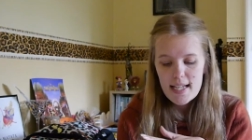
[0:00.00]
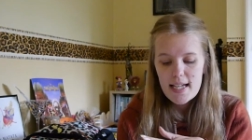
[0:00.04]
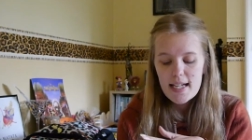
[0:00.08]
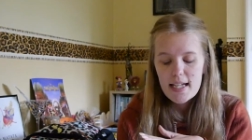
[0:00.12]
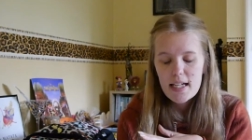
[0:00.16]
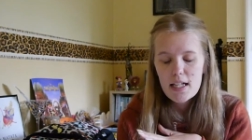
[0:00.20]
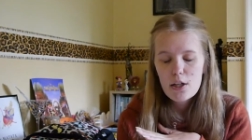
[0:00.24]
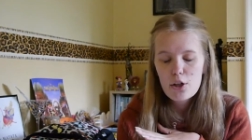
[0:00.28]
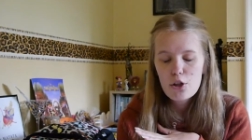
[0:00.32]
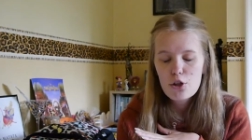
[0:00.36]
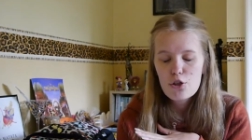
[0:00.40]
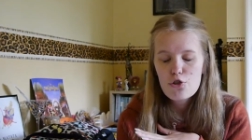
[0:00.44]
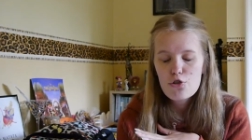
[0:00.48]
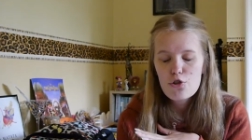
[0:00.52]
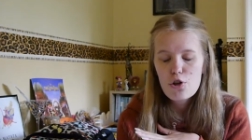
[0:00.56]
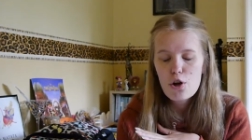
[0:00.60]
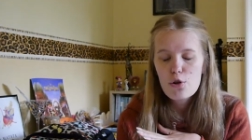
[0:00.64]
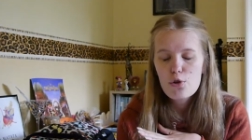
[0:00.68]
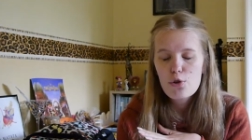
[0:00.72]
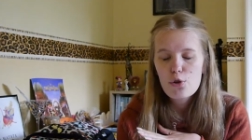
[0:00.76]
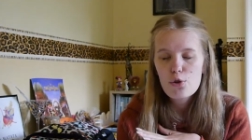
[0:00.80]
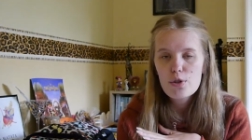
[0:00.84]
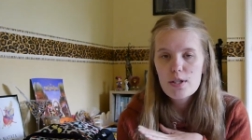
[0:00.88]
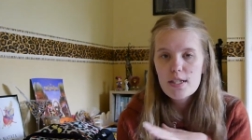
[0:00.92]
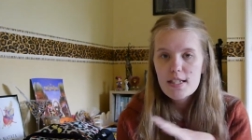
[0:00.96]
It can
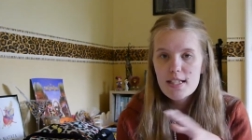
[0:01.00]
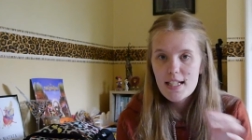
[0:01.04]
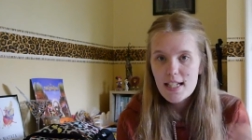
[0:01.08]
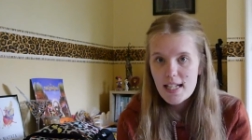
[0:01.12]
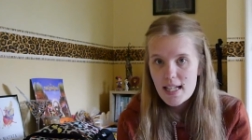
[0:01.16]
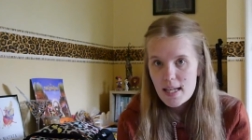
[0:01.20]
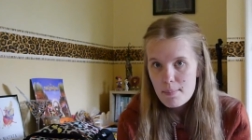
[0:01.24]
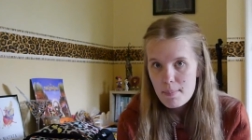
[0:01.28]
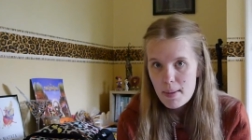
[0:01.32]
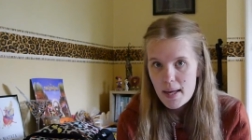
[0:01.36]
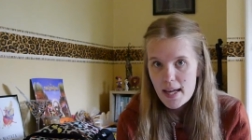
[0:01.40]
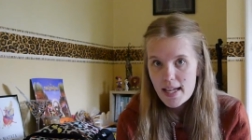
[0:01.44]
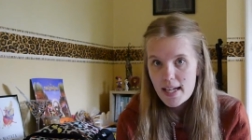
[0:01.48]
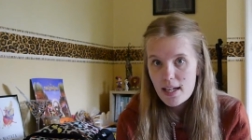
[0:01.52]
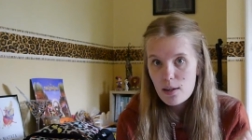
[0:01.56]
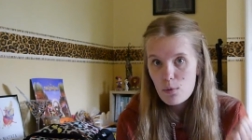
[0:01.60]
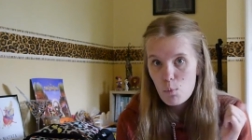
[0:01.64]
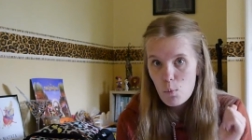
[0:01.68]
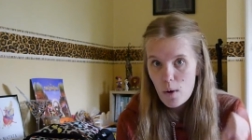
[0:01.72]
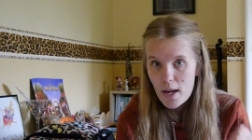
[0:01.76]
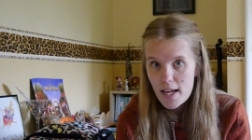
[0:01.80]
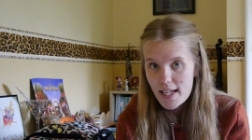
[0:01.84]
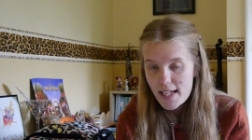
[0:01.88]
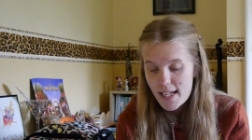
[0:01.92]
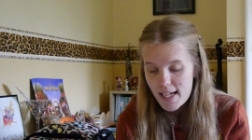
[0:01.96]
control your sleeping and
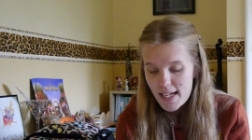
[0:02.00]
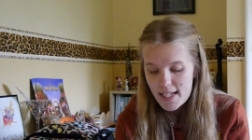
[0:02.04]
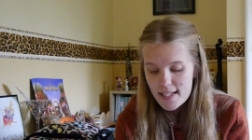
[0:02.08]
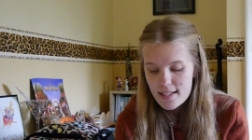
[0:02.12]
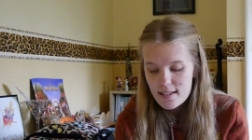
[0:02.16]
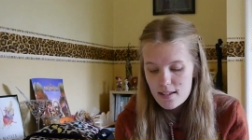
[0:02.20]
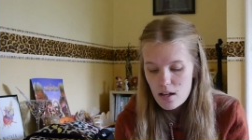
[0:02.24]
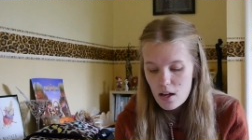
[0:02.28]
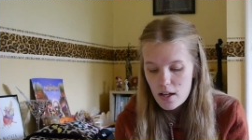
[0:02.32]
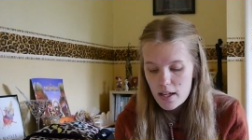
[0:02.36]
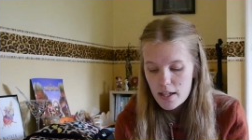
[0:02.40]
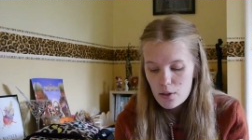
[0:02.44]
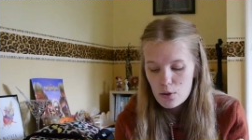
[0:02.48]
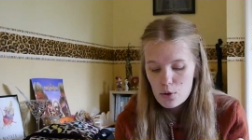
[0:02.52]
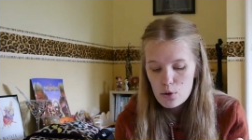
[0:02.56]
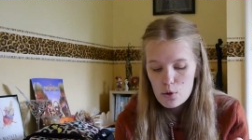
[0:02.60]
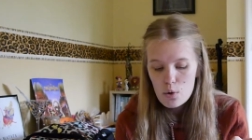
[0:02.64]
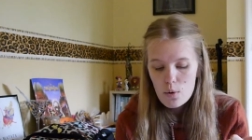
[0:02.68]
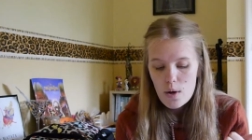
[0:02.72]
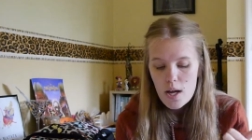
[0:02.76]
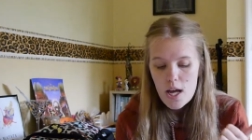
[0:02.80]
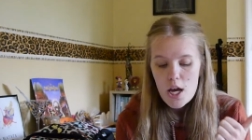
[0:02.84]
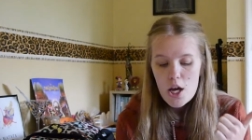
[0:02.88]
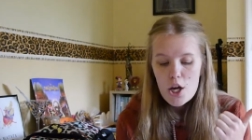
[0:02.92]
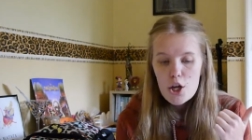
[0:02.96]
waking
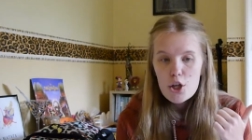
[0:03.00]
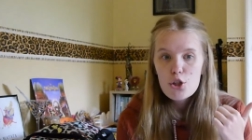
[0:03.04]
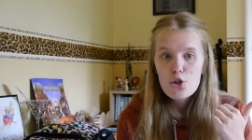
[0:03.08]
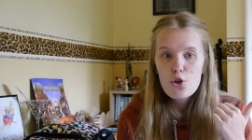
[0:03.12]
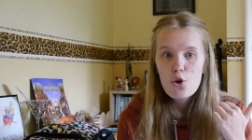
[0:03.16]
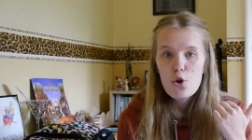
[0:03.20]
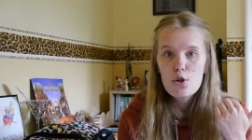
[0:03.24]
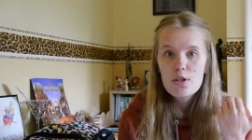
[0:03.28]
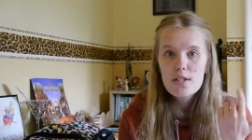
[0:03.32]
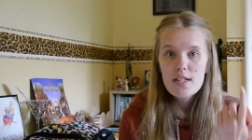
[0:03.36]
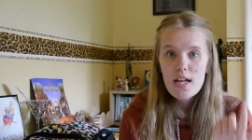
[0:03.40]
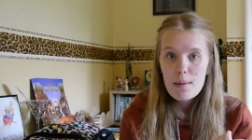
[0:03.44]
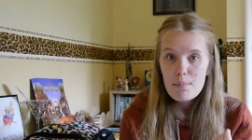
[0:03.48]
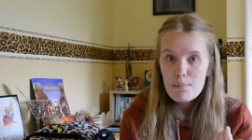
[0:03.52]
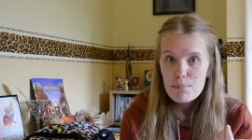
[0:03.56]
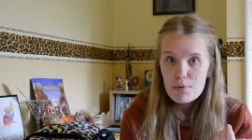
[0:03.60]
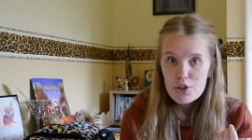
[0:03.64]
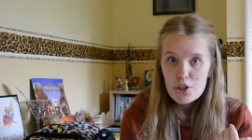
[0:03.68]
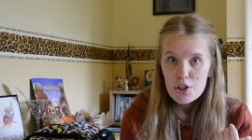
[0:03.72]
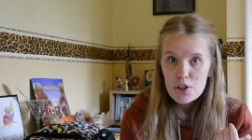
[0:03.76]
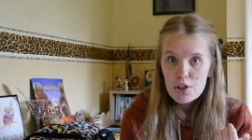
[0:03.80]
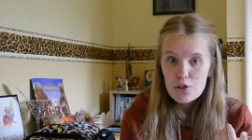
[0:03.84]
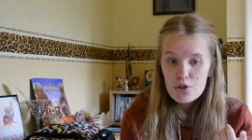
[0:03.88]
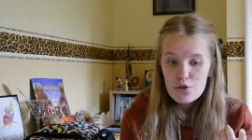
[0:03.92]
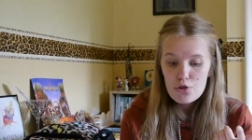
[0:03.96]
cycle, your
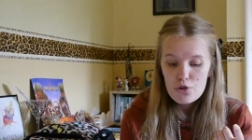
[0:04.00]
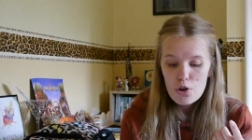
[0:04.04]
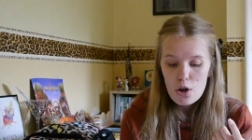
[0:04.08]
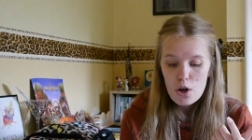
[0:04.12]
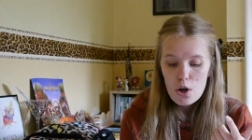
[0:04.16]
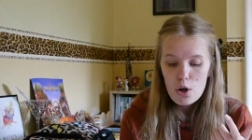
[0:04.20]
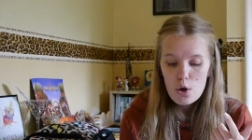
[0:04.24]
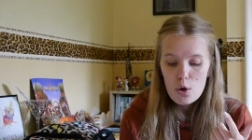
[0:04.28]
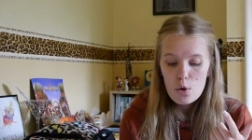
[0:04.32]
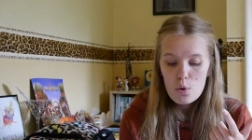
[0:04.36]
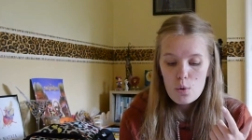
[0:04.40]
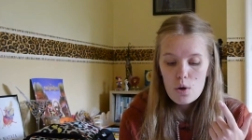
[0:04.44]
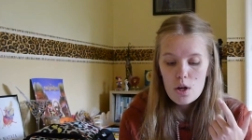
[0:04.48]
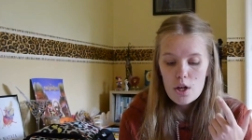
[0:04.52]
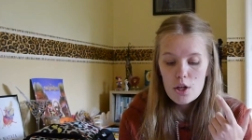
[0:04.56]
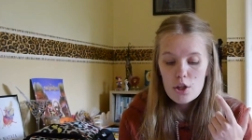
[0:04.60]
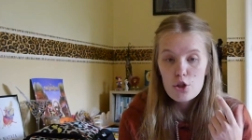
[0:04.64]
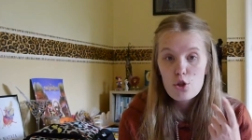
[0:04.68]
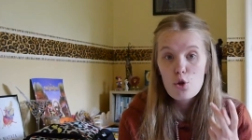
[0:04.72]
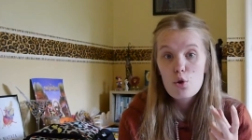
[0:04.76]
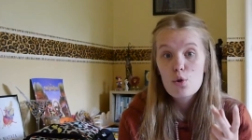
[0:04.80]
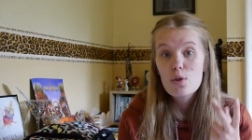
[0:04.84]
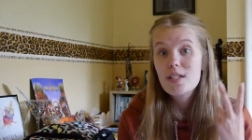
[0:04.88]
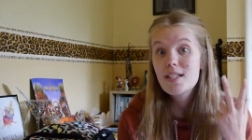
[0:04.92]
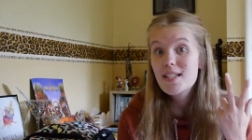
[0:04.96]
temperature control,
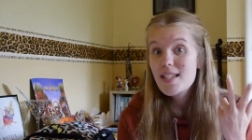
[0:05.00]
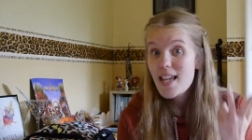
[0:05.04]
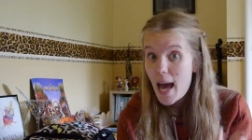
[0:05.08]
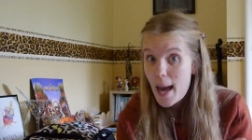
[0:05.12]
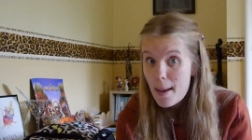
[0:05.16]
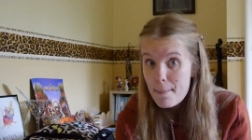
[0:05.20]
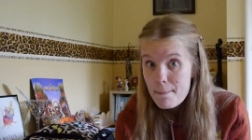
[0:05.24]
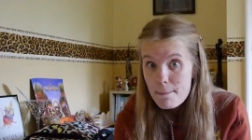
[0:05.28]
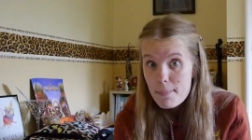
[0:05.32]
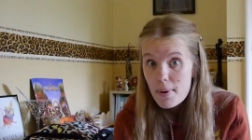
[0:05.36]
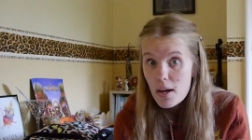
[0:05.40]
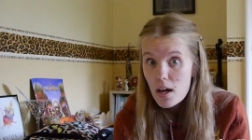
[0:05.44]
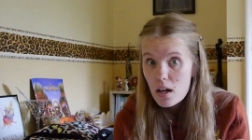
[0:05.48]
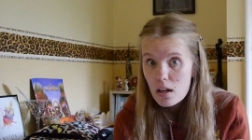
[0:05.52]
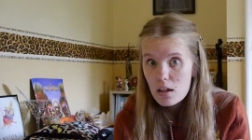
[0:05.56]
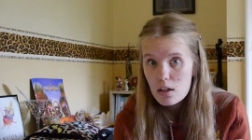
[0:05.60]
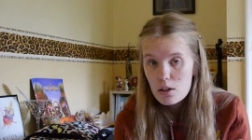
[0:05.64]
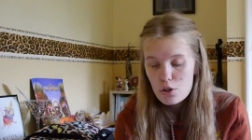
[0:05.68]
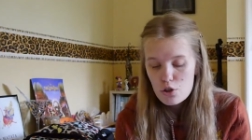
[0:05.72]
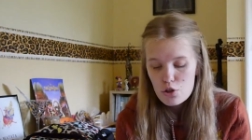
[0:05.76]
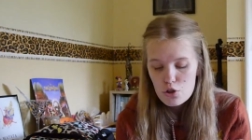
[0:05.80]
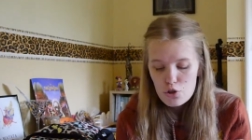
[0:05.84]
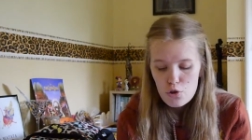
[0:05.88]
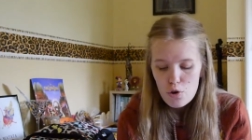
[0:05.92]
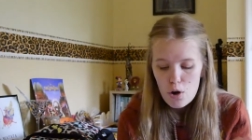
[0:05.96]
your temper
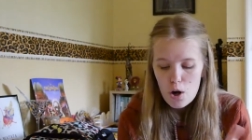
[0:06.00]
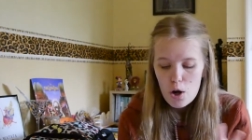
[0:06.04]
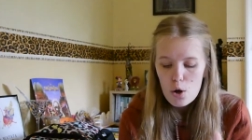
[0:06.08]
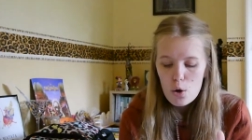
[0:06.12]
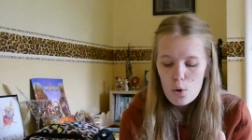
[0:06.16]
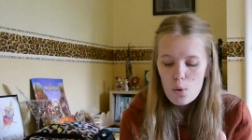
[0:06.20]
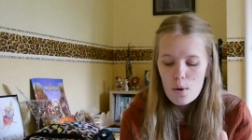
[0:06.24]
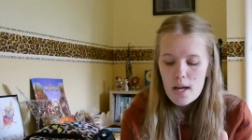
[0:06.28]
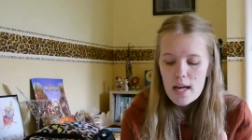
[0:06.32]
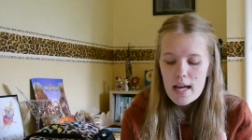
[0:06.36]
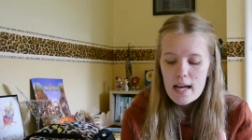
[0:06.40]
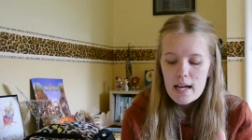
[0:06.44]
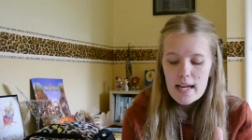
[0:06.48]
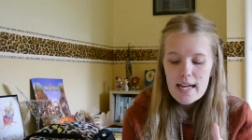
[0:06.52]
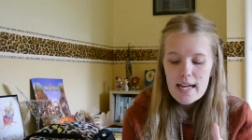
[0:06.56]
control,